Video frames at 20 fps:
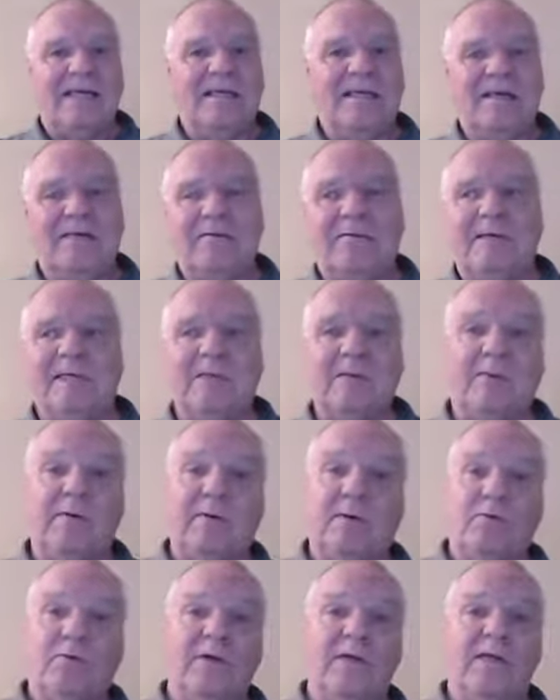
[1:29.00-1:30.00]
you know, it must have
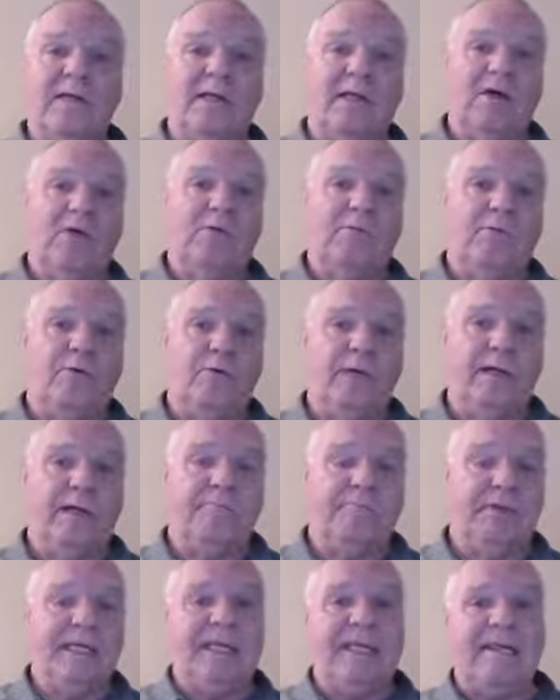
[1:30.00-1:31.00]
been a really low point.
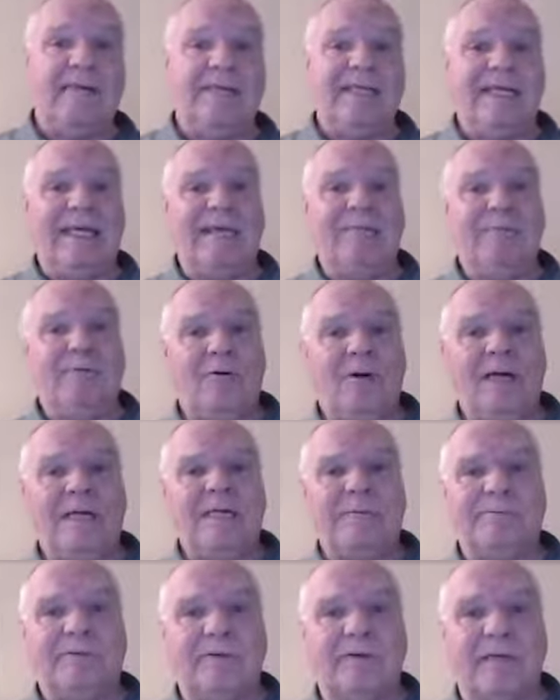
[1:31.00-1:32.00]
But he, he
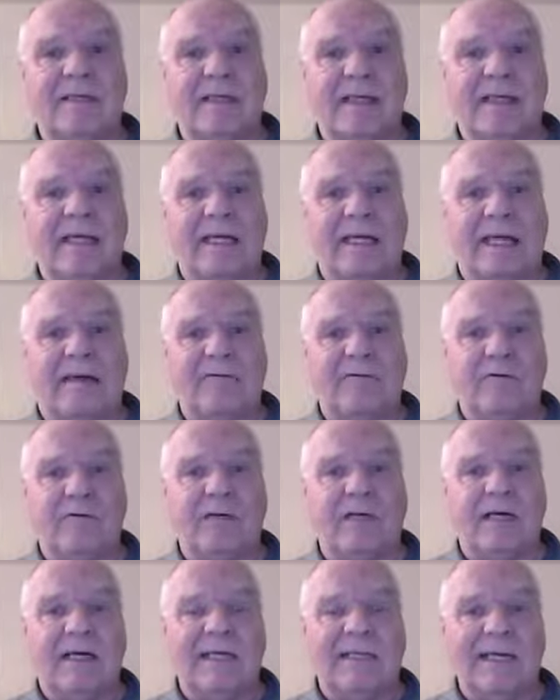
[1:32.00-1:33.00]
prospered after
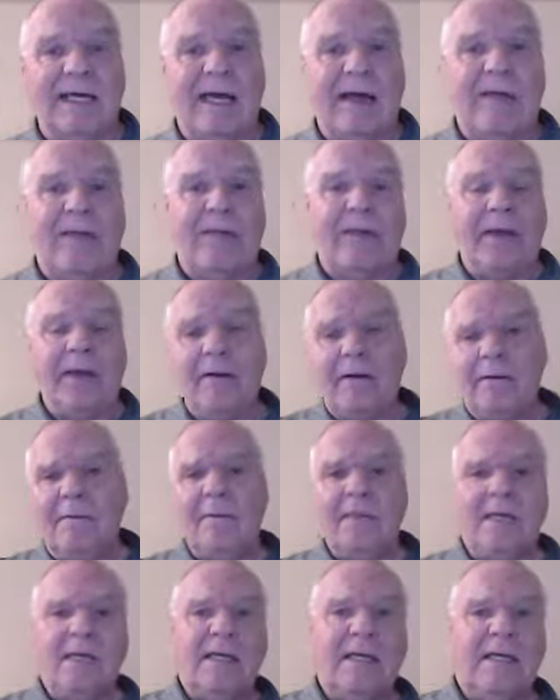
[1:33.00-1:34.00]
he got down there.
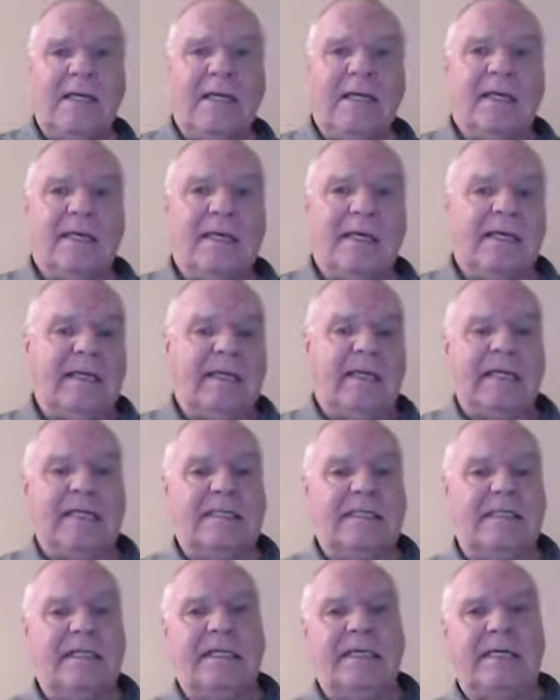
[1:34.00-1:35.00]
And the
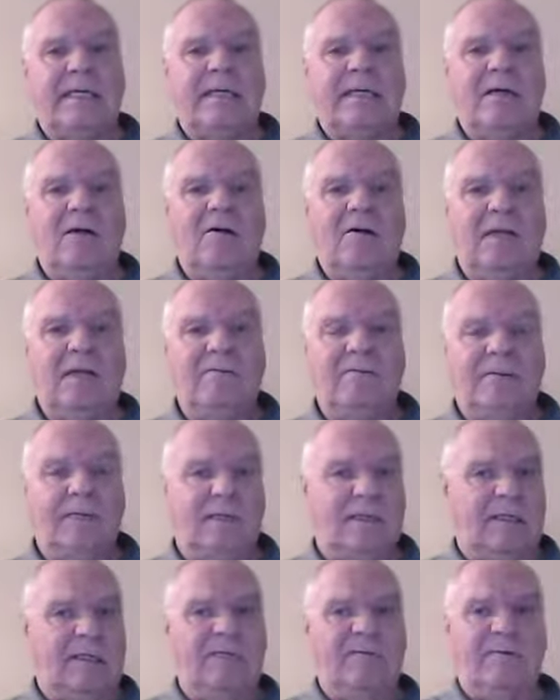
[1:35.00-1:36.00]
next thing he know, he
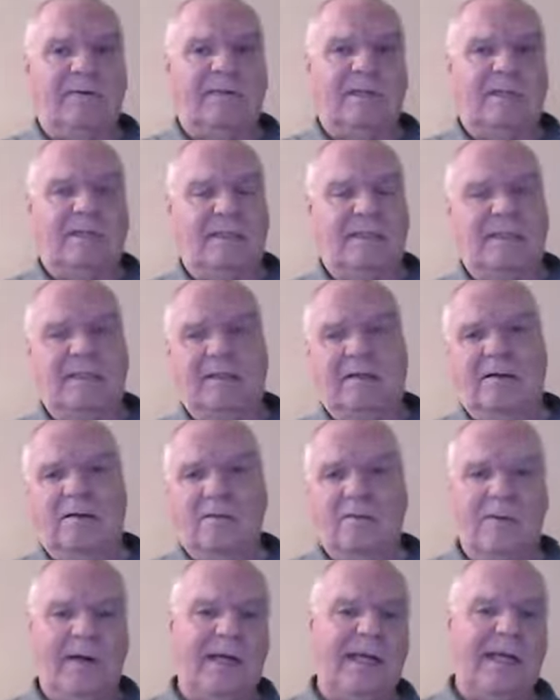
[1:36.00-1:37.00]
was he was you know a
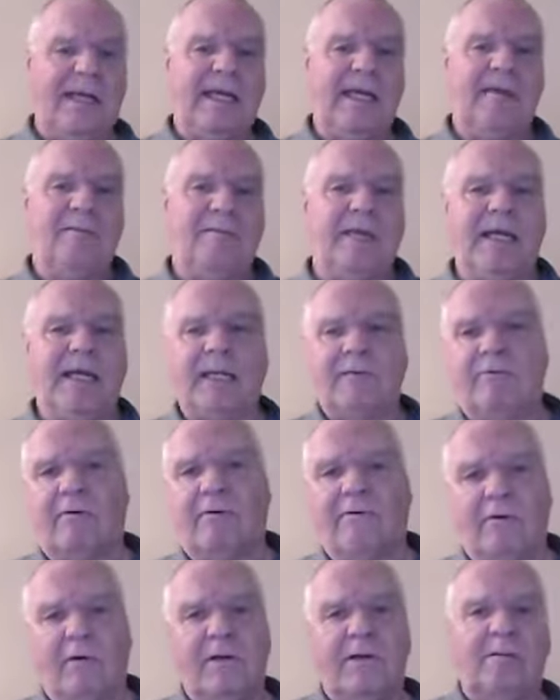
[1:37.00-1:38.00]
right hand man of
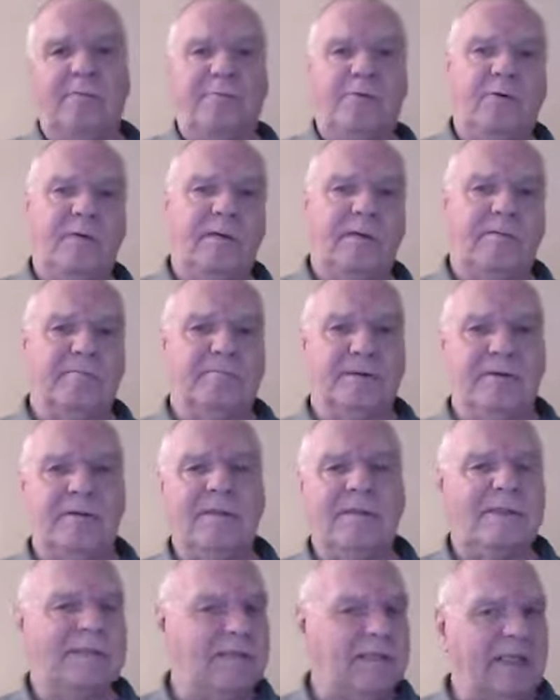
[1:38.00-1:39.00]
a very important
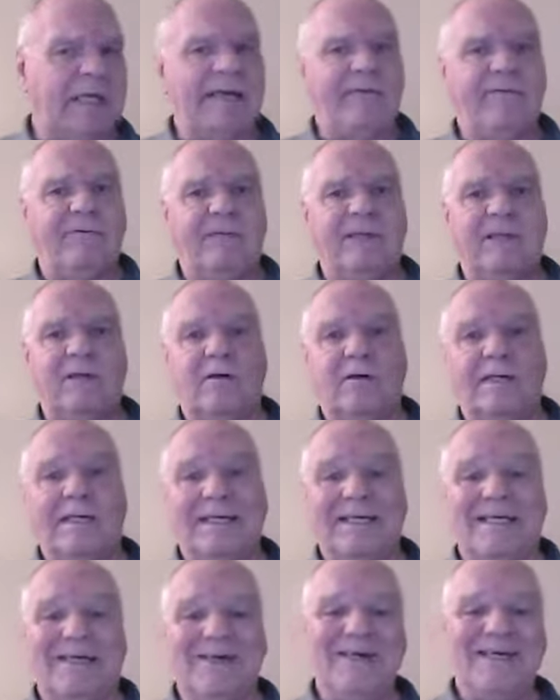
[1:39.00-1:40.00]
person. Life was
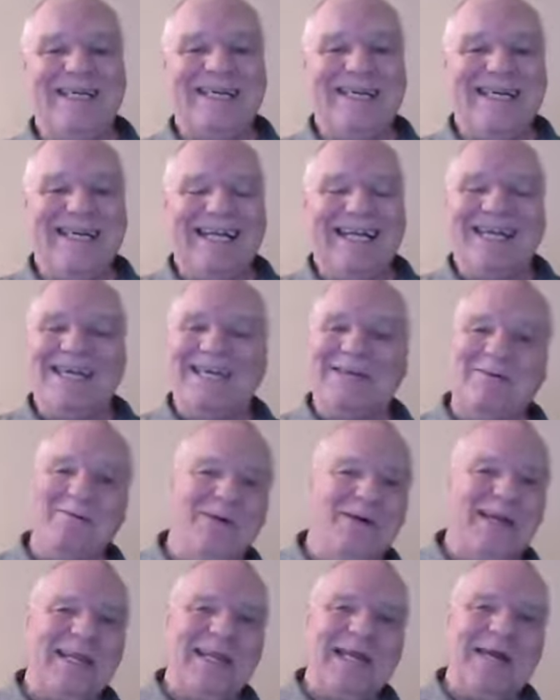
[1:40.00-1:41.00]
looking good, and
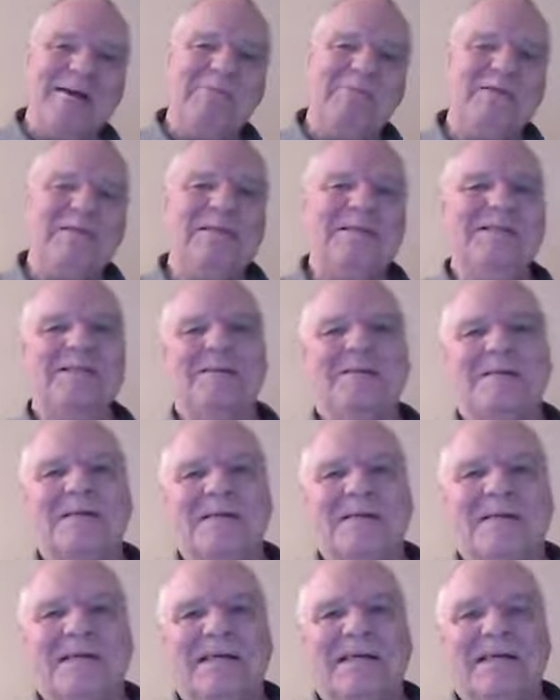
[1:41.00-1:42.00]
what happens?
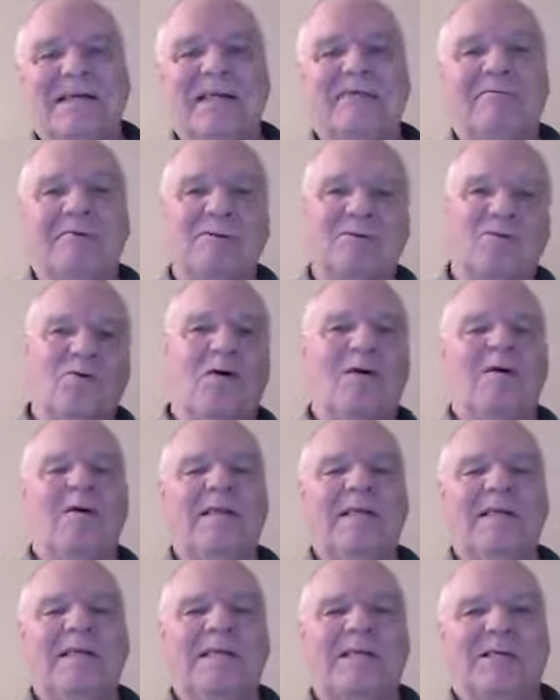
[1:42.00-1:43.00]
He was
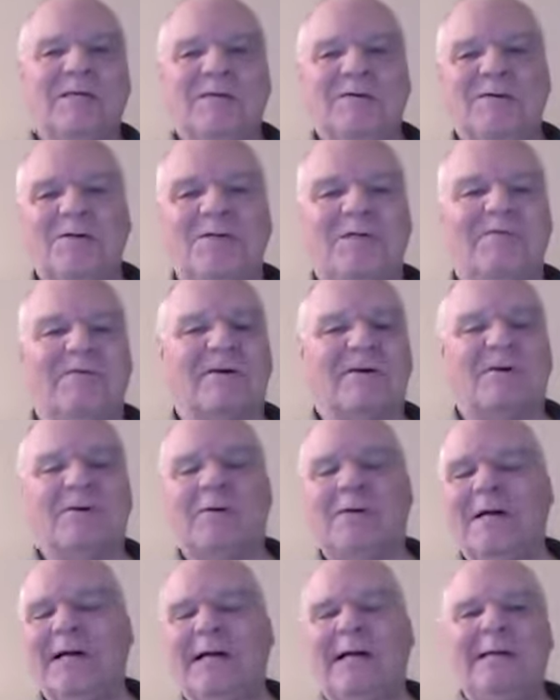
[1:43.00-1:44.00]
wrongly accused of a
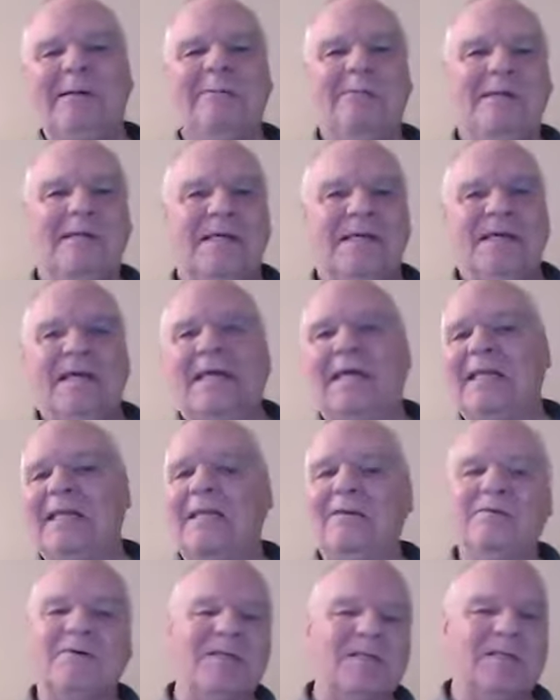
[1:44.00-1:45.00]
crime, and
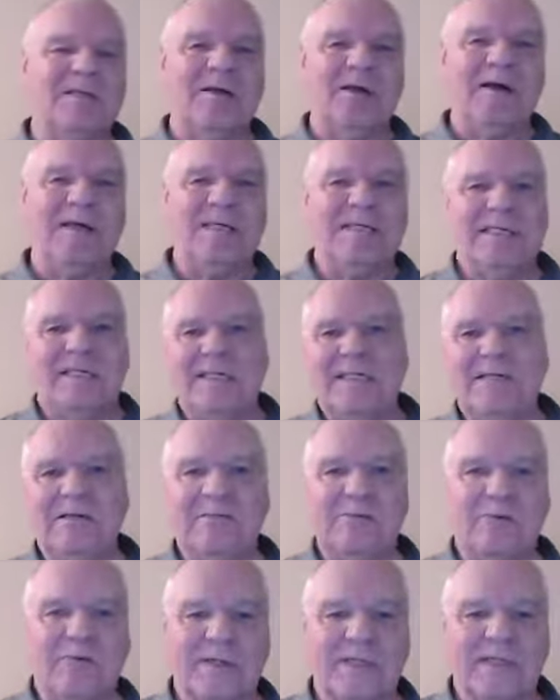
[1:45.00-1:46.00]
he was tossed
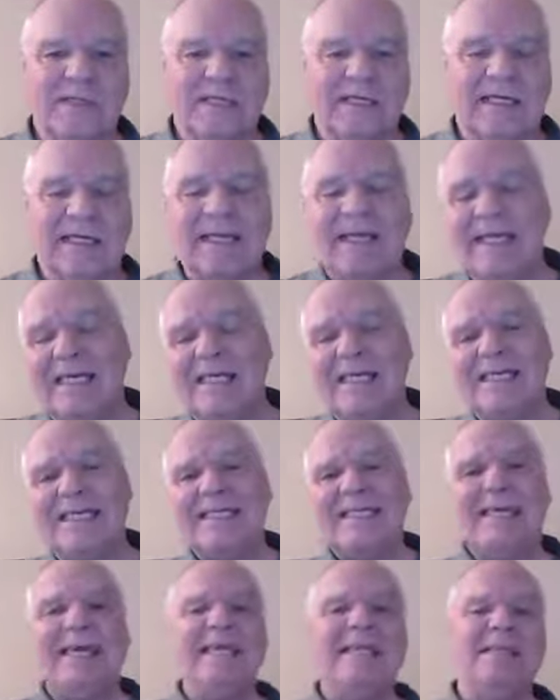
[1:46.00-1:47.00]
into prison. And he
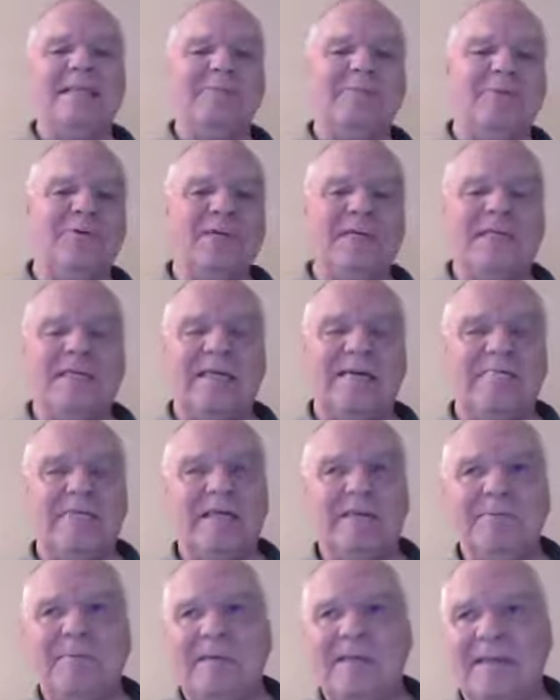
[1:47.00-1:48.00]
sat in the prison, he
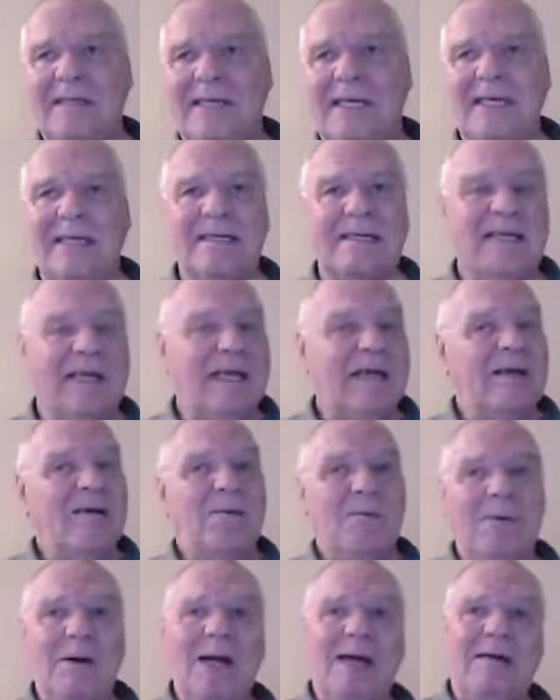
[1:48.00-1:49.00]
must be thinking,
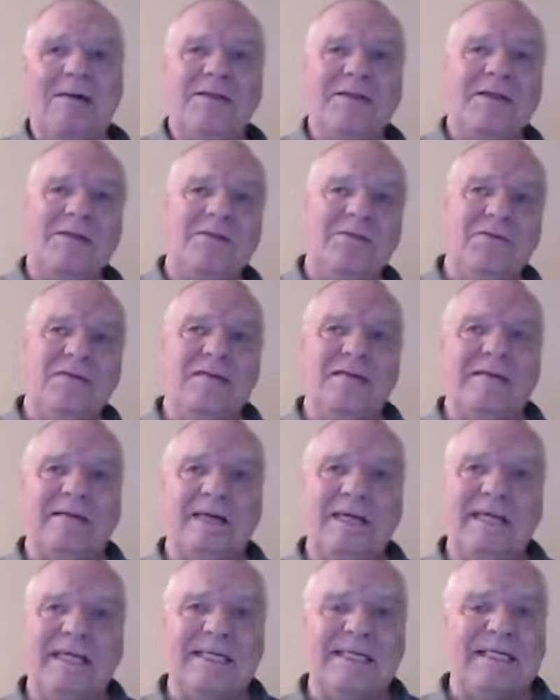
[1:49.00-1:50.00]
"Wow! Just when you
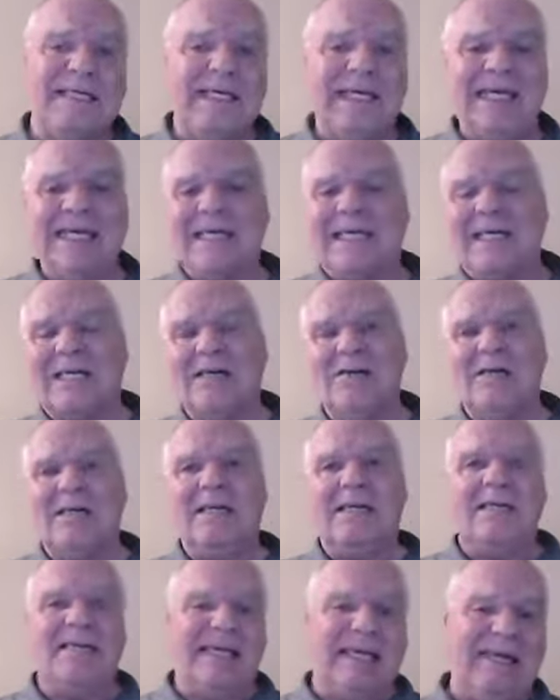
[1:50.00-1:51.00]
think it's getting
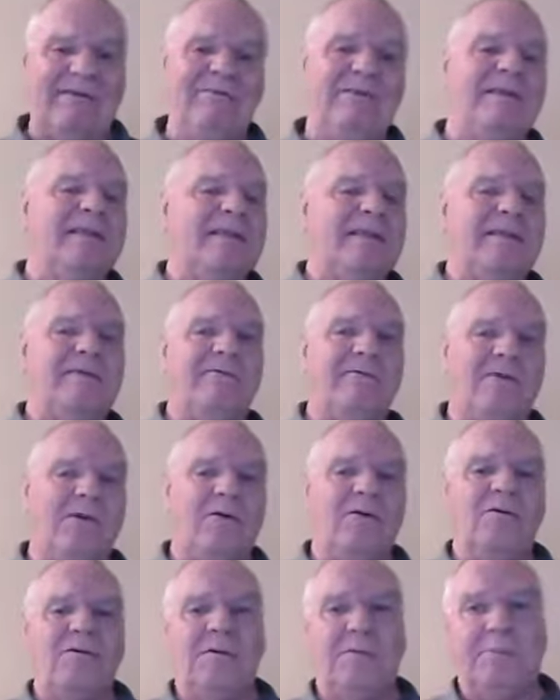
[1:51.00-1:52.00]
good, everything
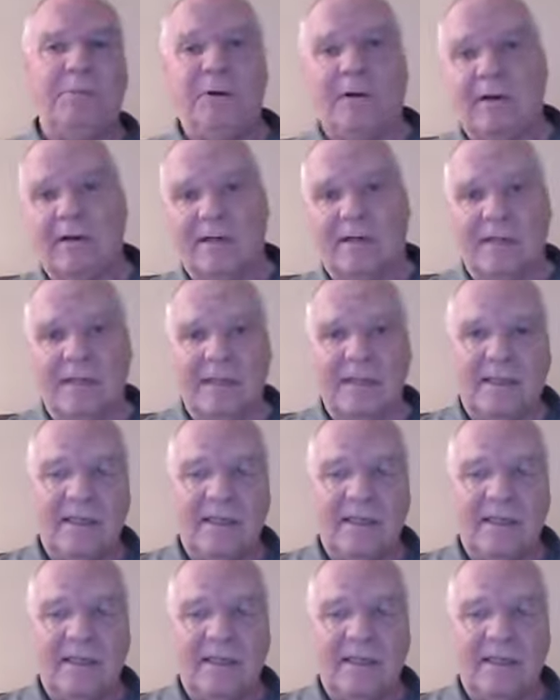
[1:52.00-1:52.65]
falls apart."